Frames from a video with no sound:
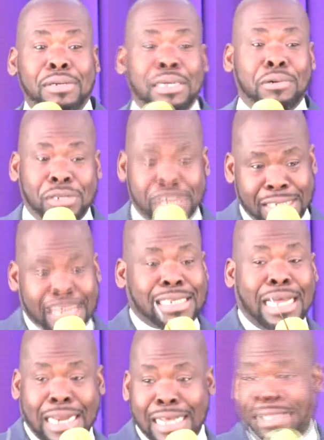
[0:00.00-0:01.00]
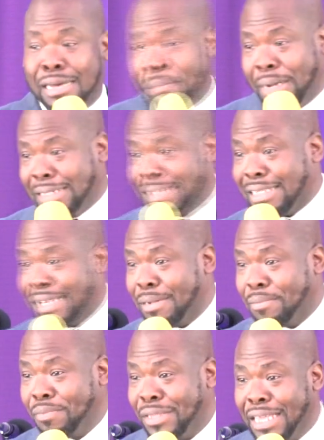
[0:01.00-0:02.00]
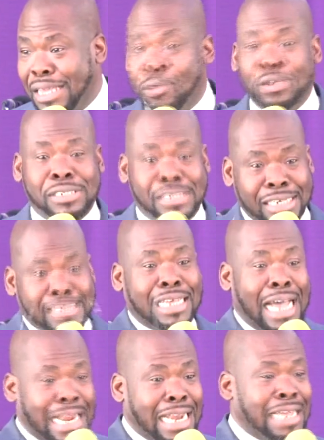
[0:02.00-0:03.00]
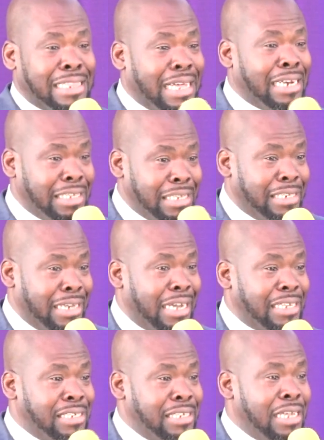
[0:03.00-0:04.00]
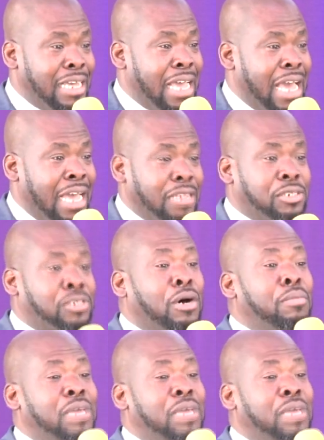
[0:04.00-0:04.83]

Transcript: he was just another pastor. He was just another leader. And some